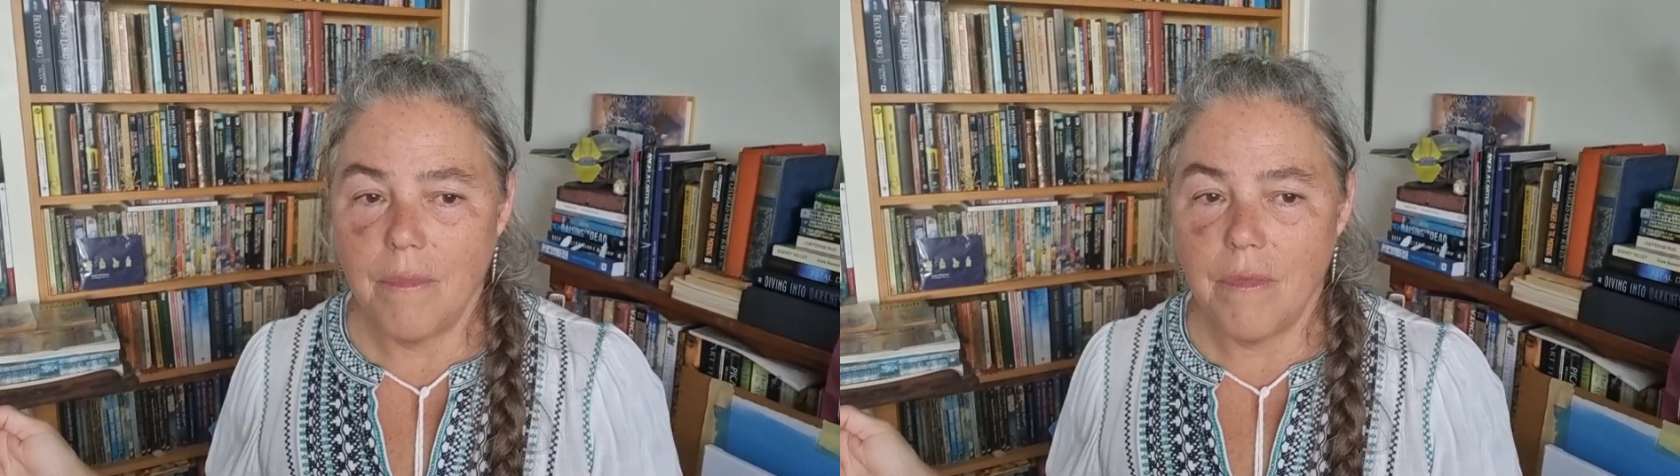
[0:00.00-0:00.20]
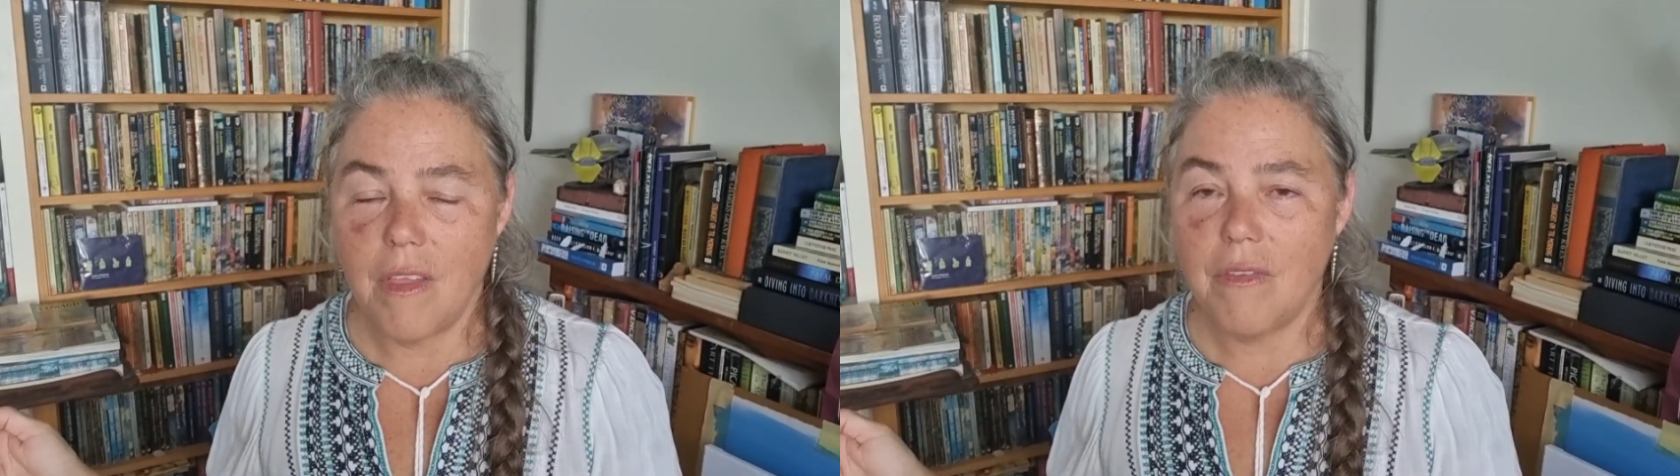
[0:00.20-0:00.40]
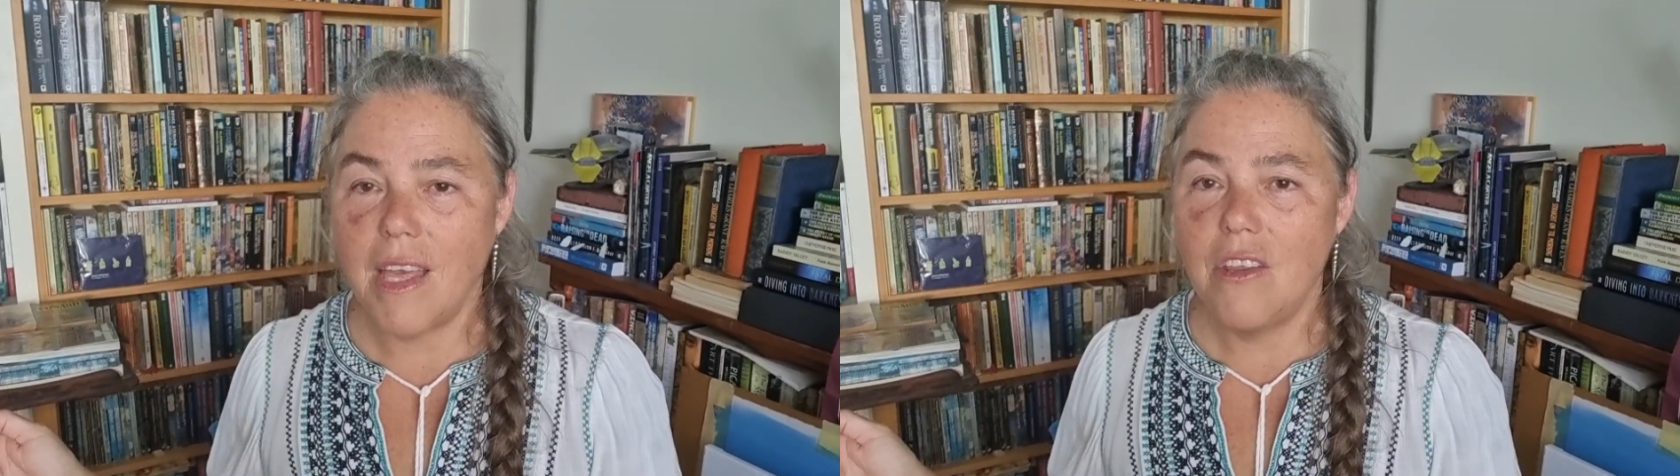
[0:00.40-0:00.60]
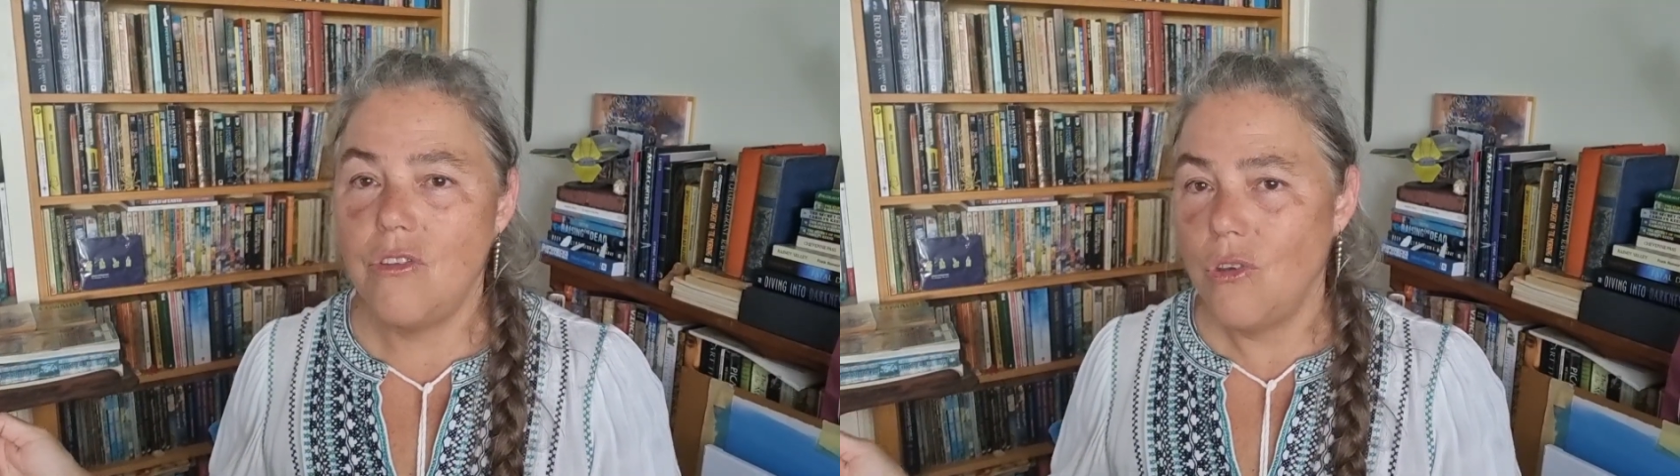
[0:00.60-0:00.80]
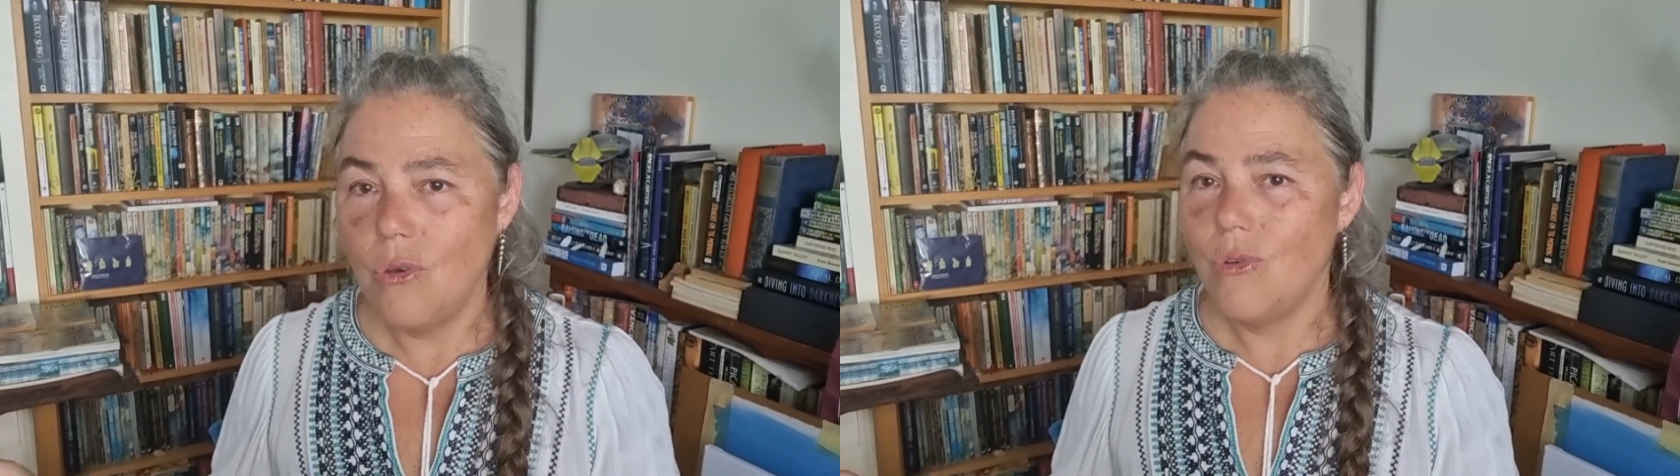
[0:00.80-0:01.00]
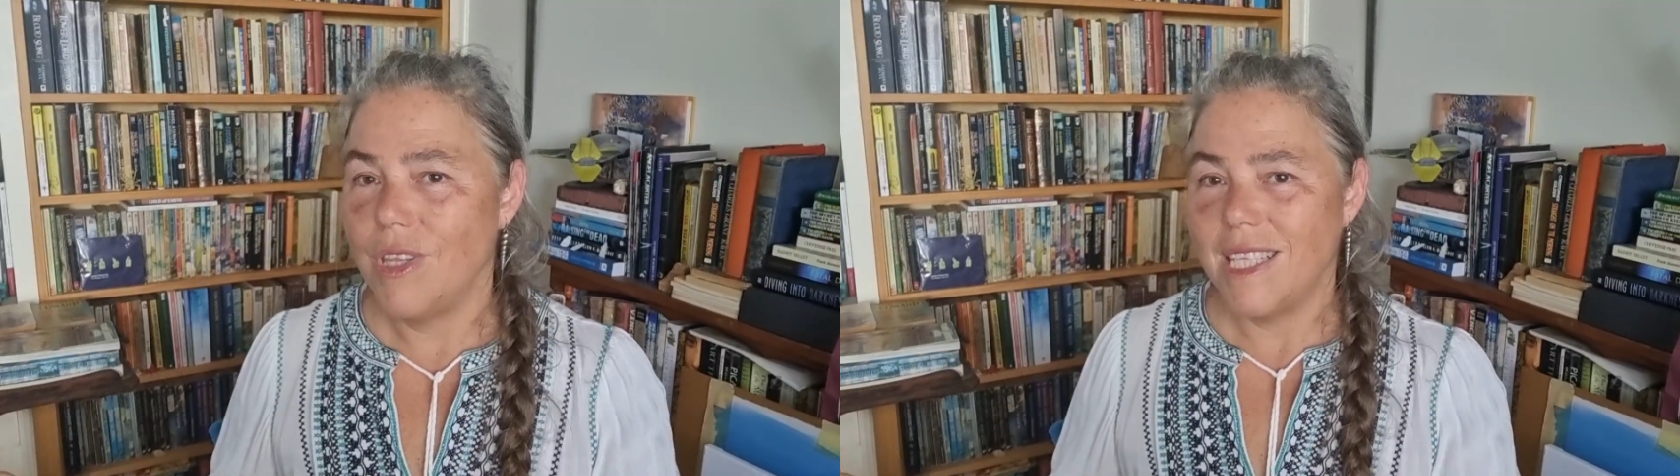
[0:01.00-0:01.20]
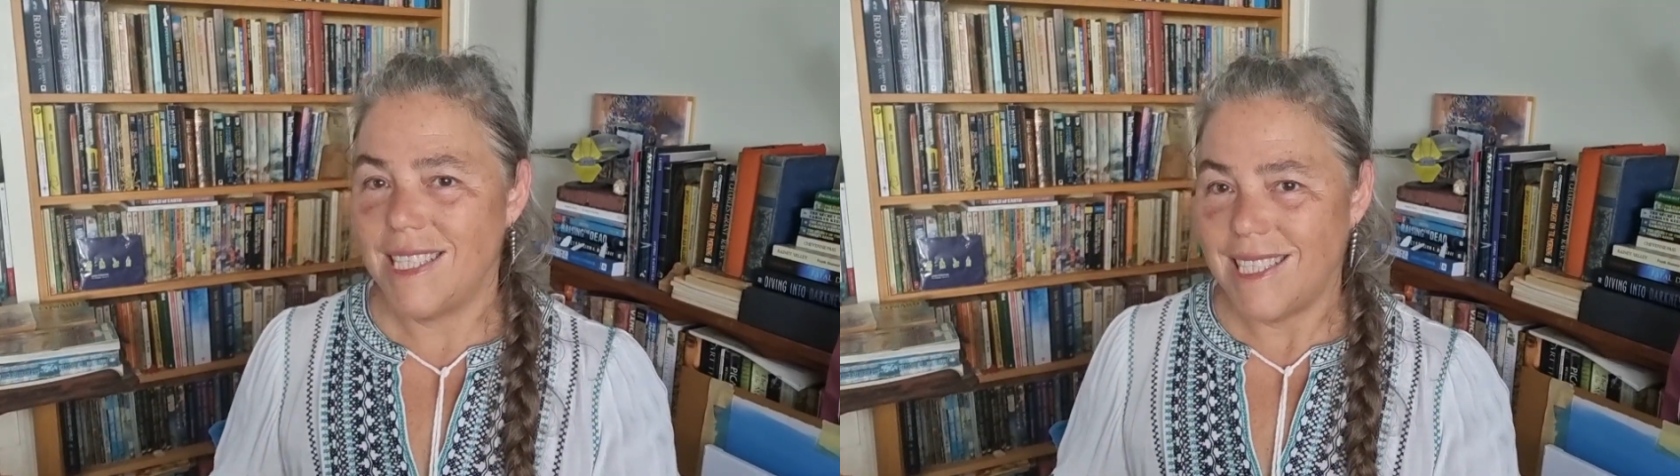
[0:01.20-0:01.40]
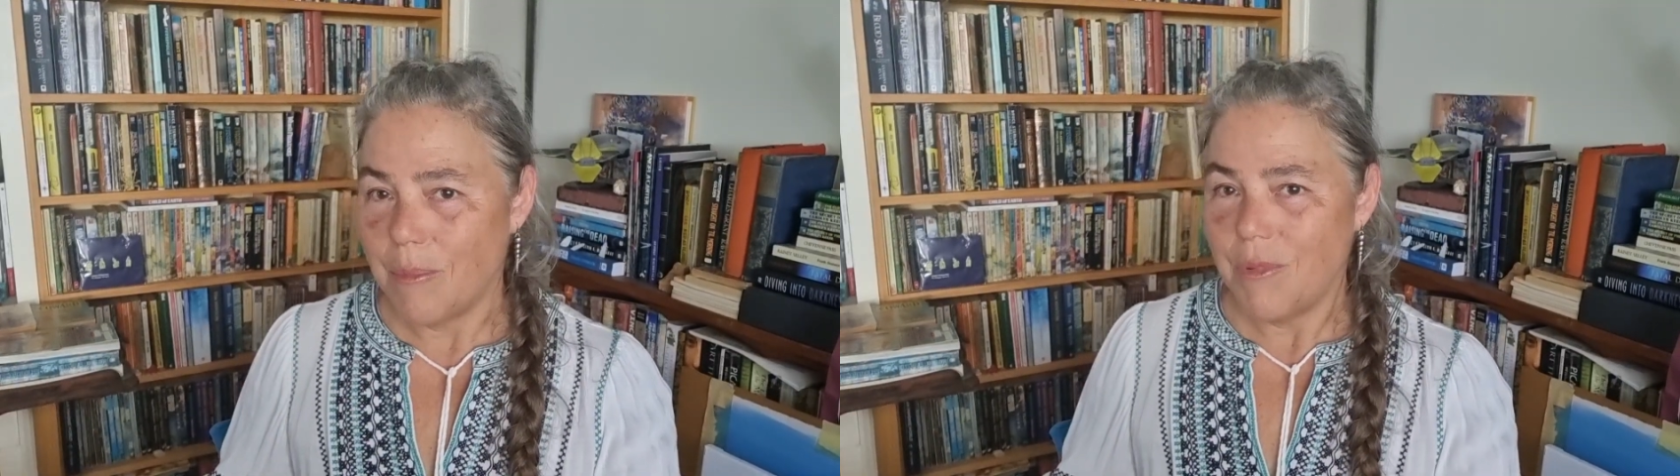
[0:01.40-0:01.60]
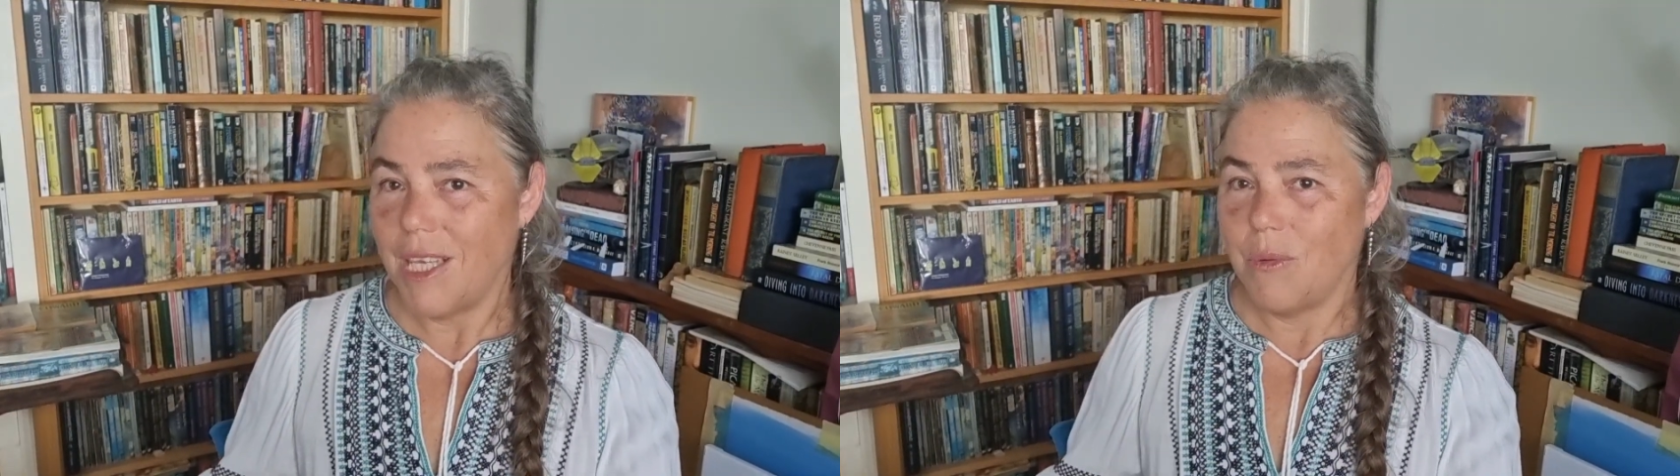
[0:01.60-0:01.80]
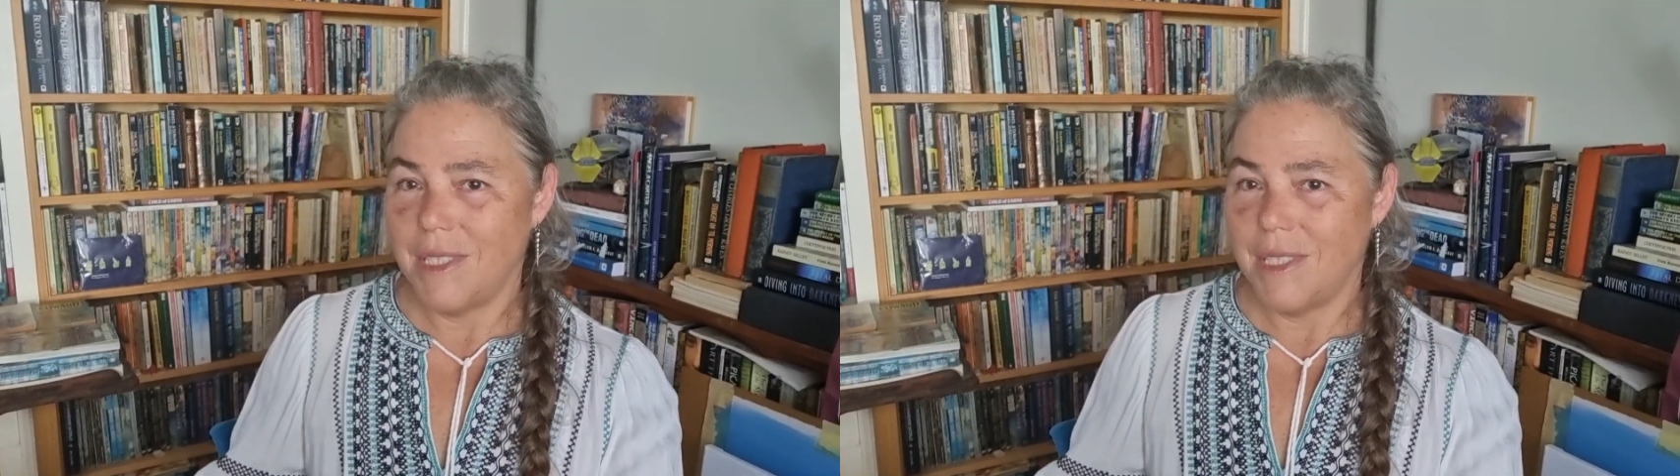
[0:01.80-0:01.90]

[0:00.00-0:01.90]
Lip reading: that they knew that something